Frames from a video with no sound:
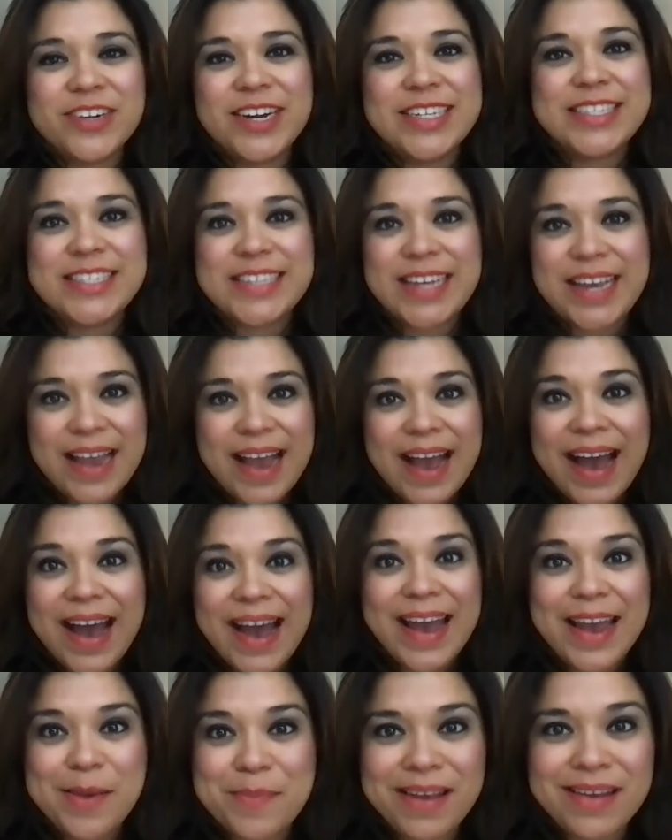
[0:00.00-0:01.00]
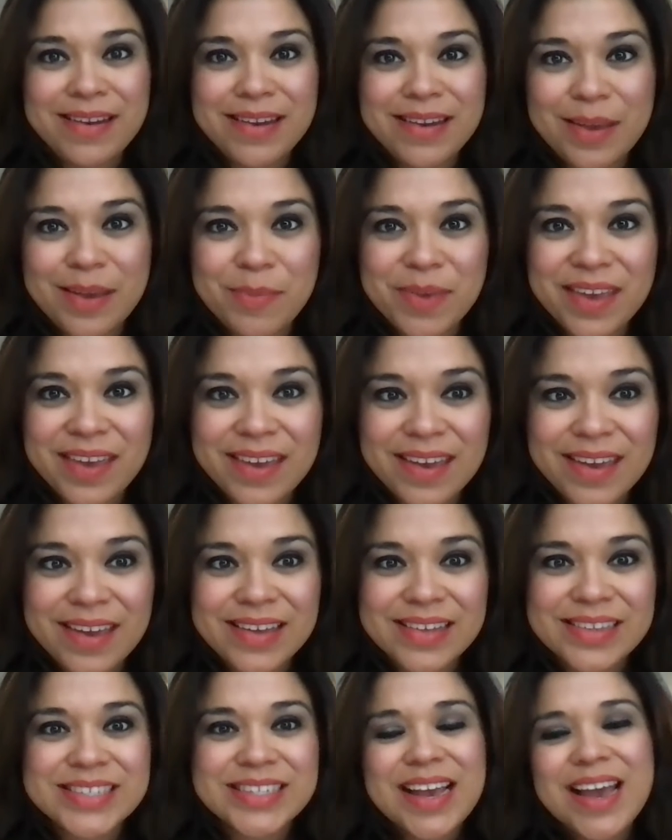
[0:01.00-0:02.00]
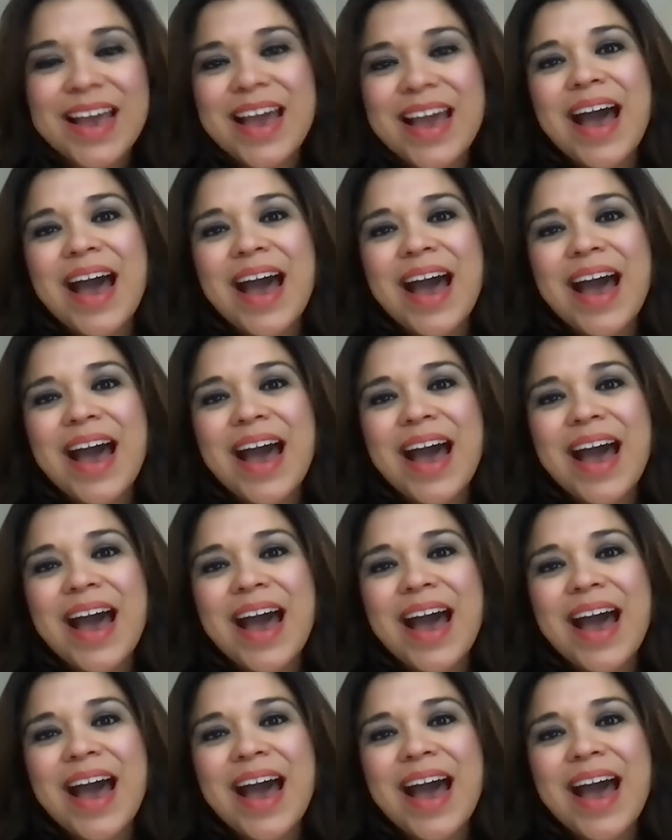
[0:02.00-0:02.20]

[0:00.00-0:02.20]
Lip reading: I say, hi, my name is,